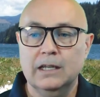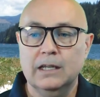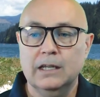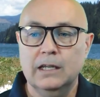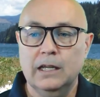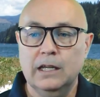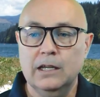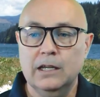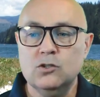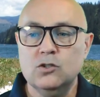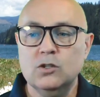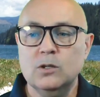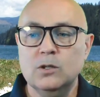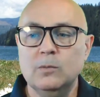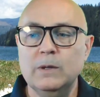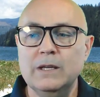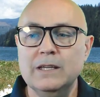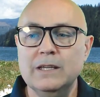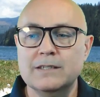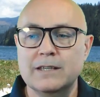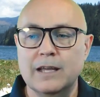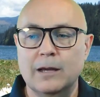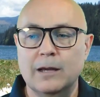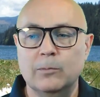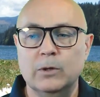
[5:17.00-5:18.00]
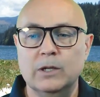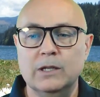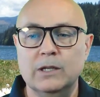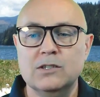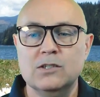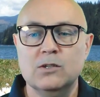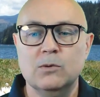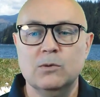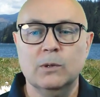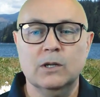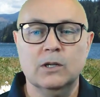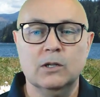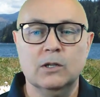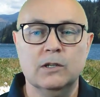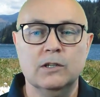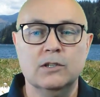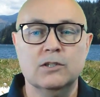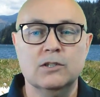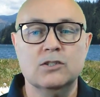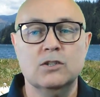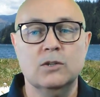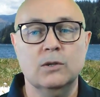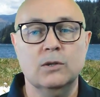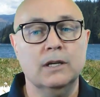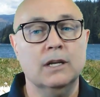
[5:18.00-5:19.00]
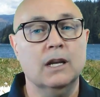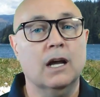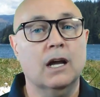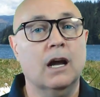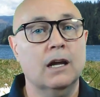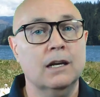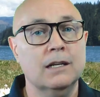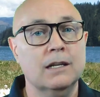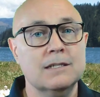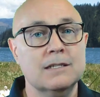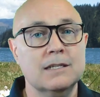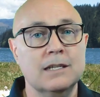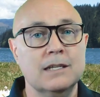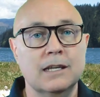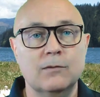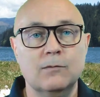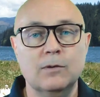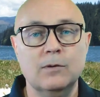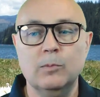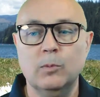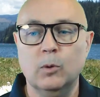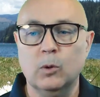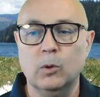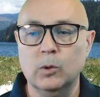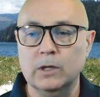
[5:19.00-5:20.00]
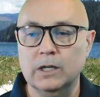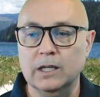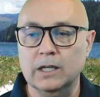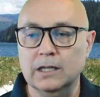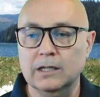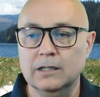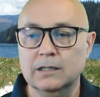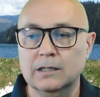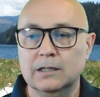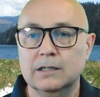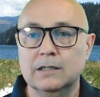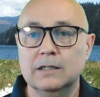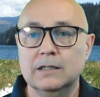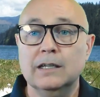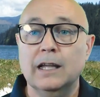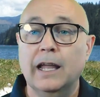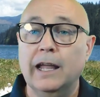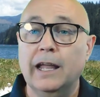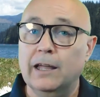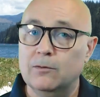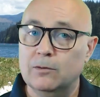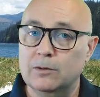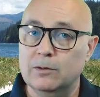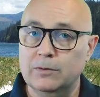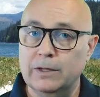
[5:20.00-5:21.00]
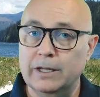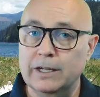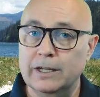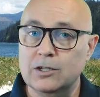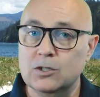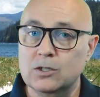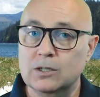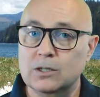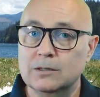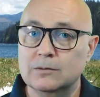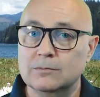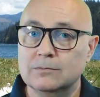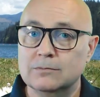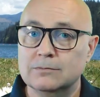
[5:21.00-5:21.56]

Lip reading: It should be separate to encourage student honesty in reporting and reflection.